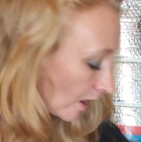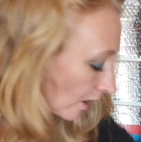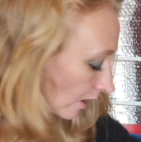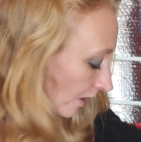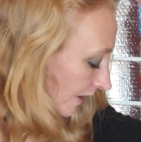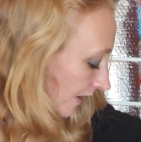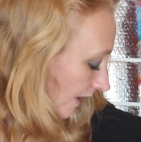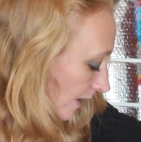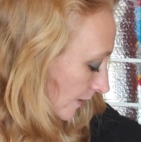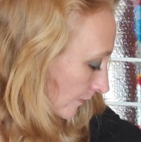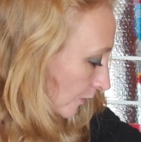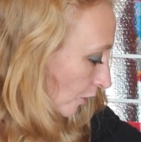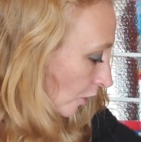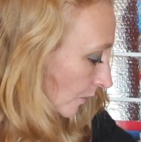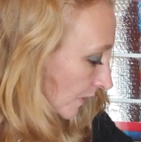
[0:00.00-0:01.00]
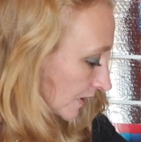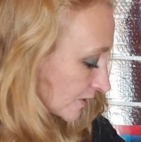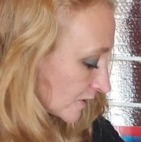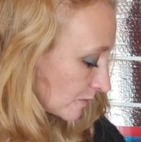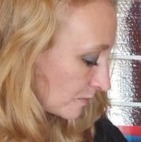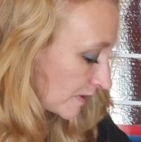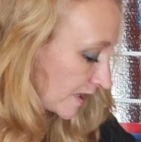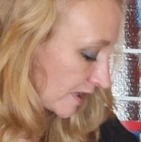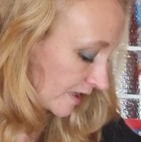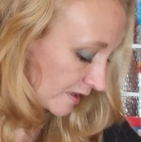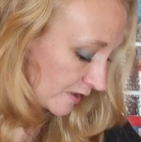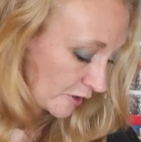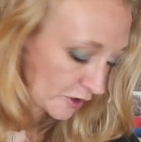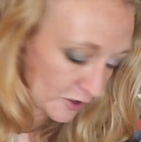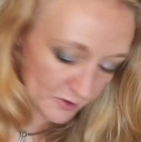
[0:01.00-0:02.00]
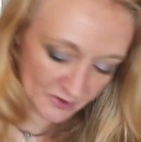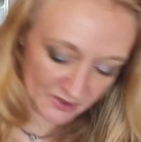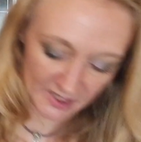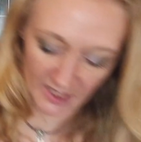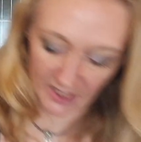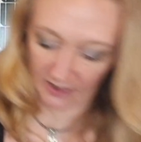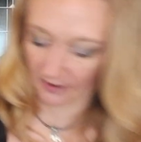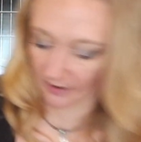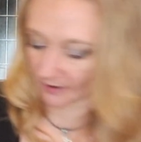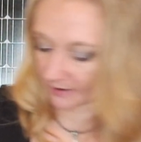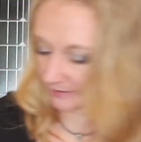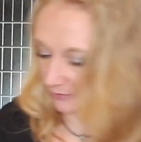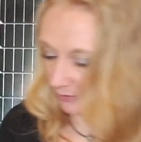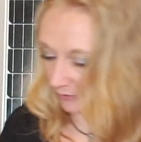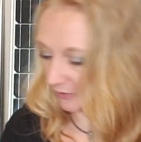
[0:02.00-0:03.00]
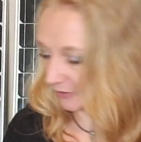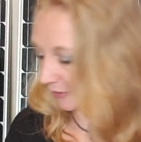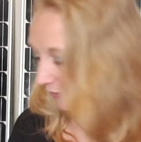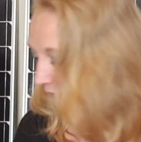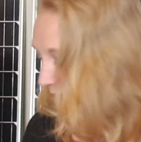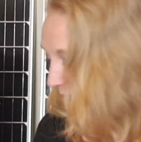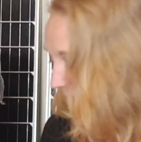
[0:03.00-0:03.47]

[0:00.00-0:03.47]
I am going to be using, not that I know